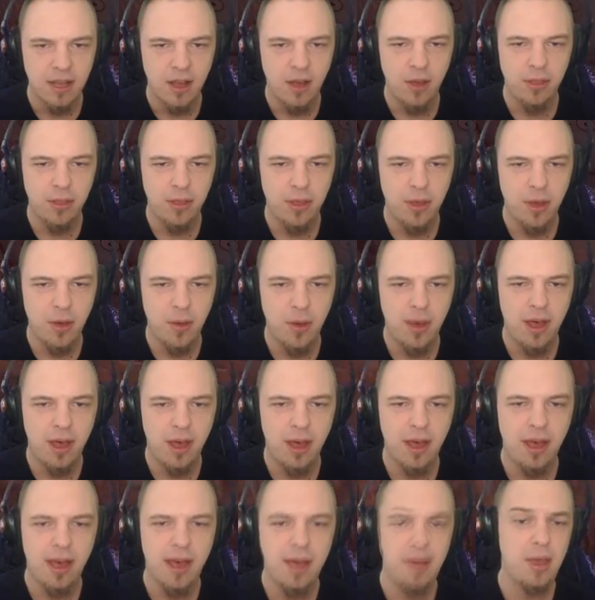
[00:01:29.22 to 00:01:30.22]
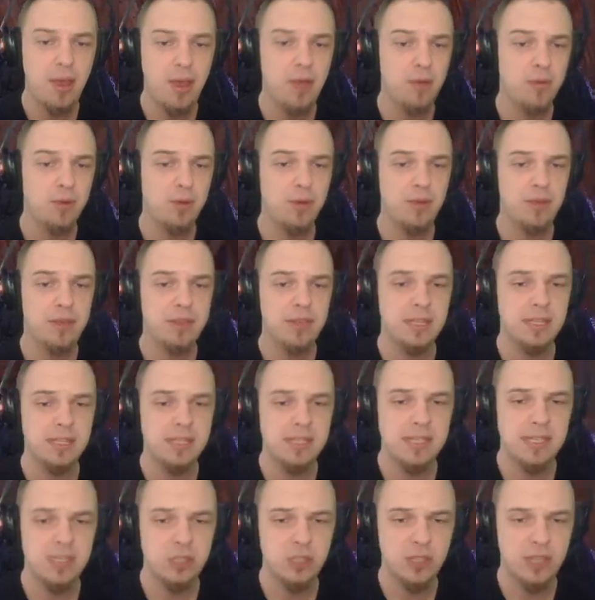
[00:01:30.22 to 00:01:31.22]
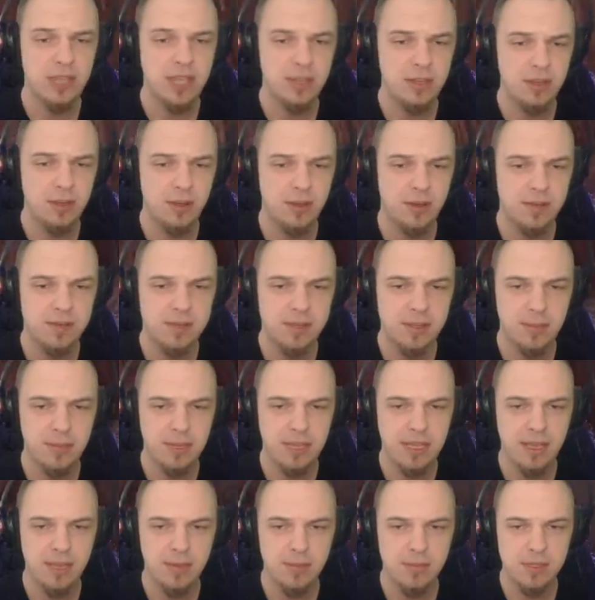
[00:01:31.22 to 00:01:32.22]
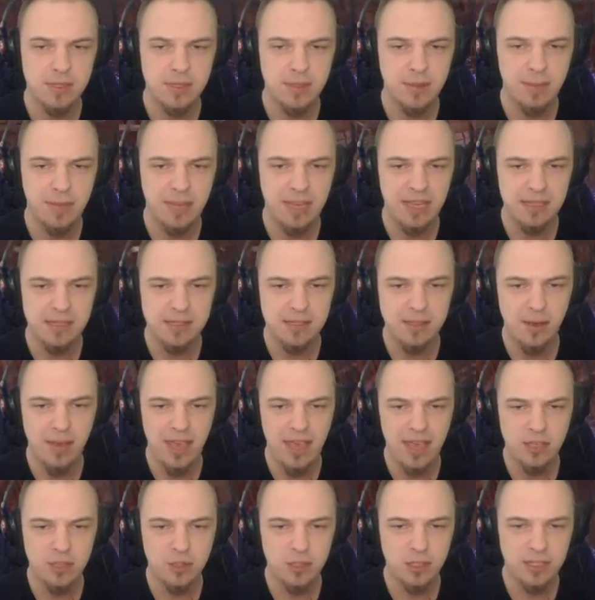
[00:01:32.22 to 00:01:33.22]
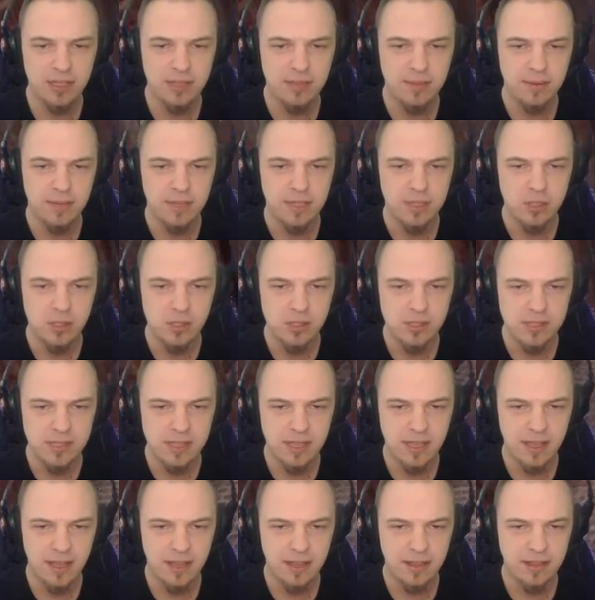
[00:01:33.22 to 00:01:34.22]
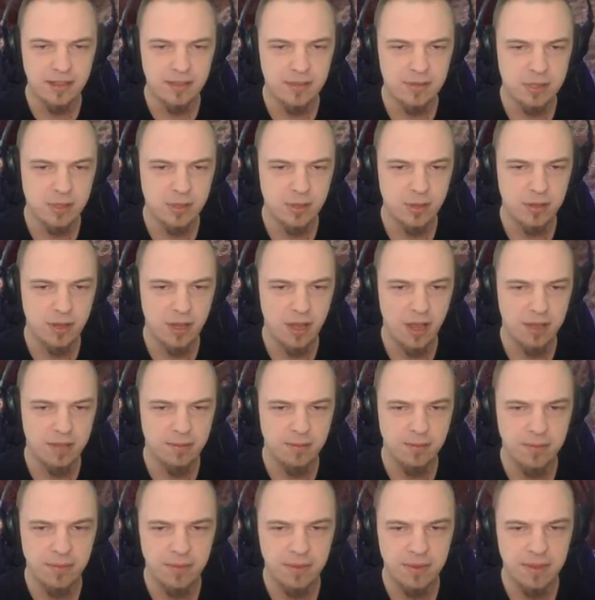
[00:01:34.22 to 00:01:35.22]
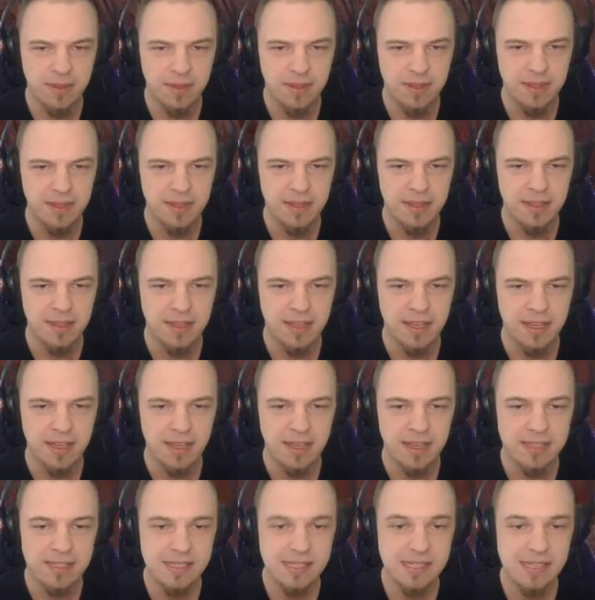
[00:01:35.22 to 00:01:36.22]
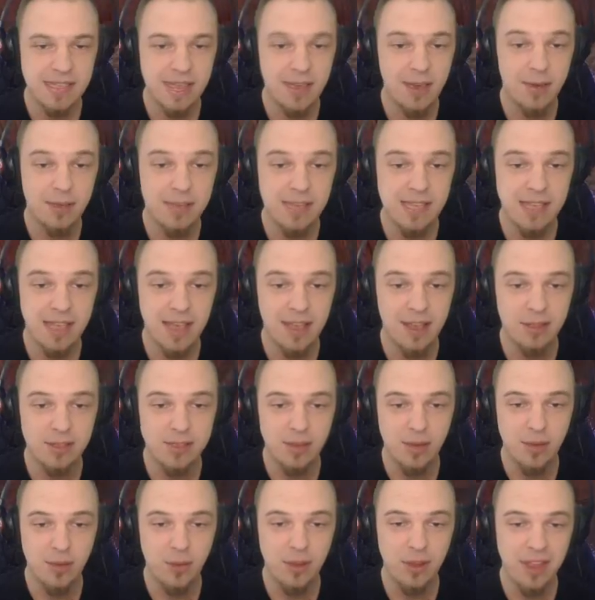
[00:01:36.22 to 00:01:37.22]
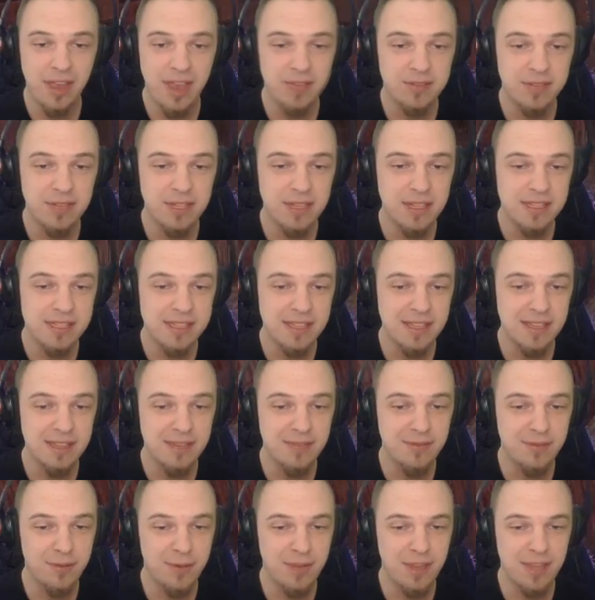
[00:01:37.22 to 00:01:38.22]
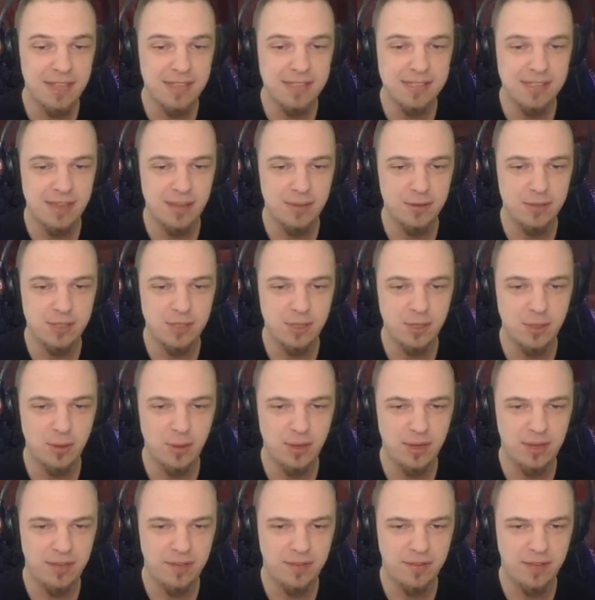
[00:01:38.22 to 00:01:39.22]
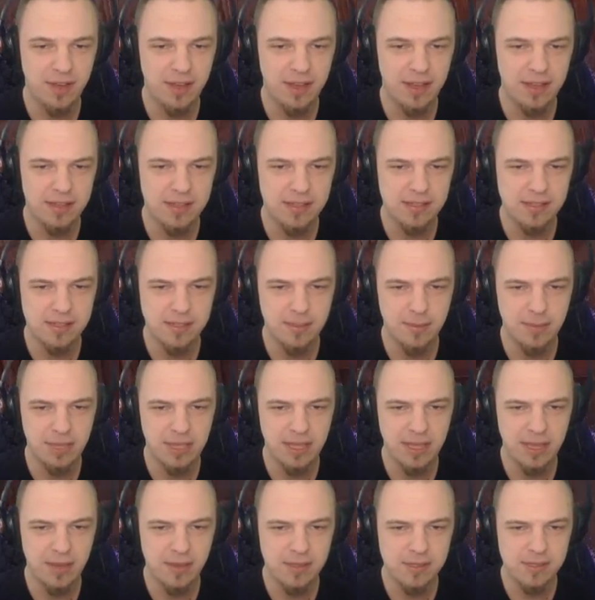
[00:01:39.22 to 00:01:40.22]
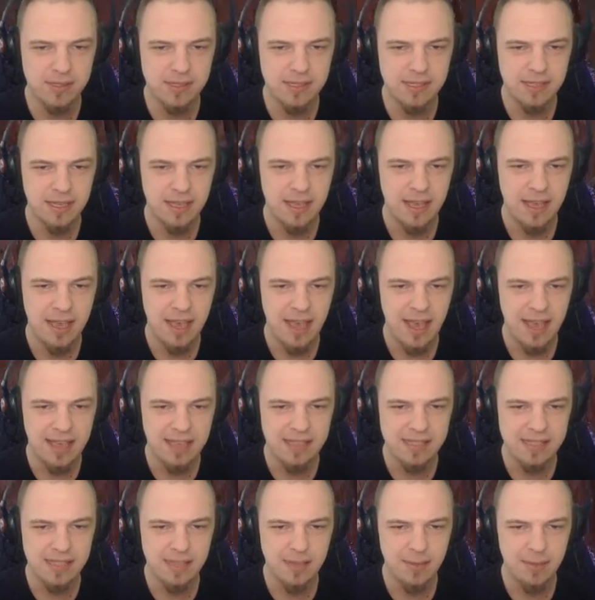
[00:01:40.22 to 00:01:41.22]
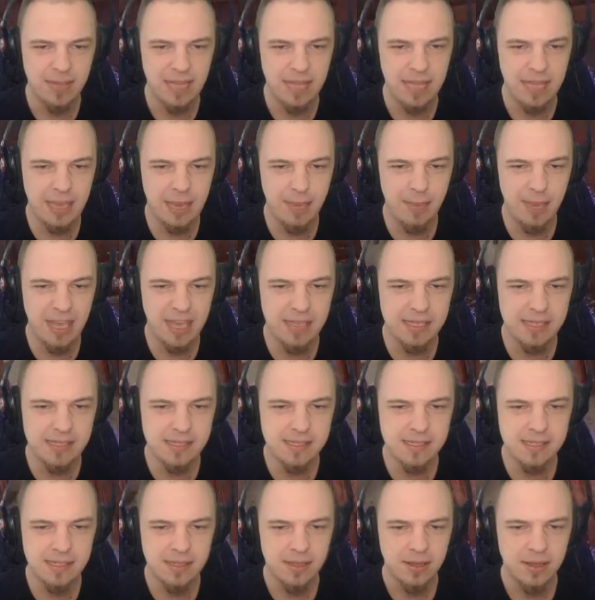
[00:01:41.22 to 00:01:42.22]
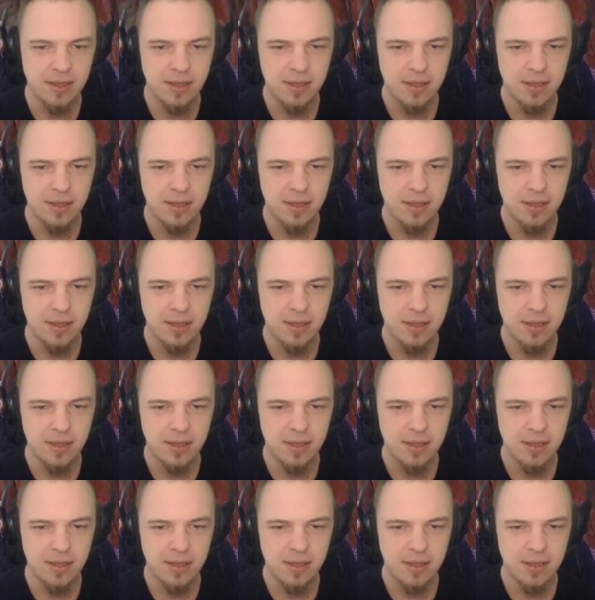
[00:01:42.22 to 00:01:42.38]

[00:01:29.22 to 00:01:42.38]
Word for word: Although, uh, I might regret the decision later if somebody comes to the base, so actually, just uh, leave it turned on. It's a scary sound, and we'll have to listen for that sound too if uh, somebody else has them in a base,